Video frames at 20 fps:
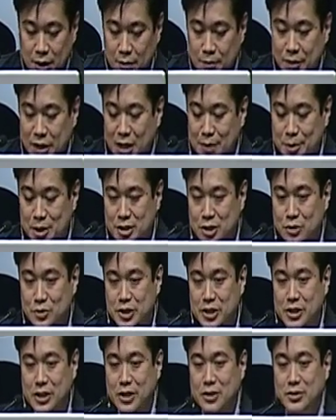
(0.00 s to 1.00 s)
And I'm going to
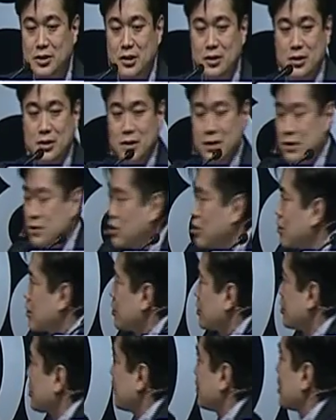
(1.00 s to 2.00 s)
switch gears and talk a
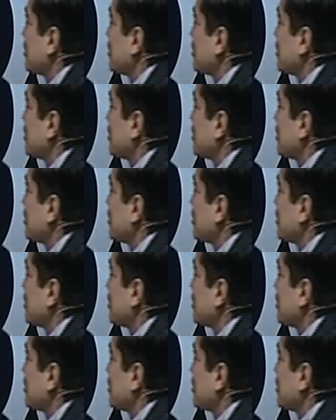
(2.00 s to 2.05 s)
little bit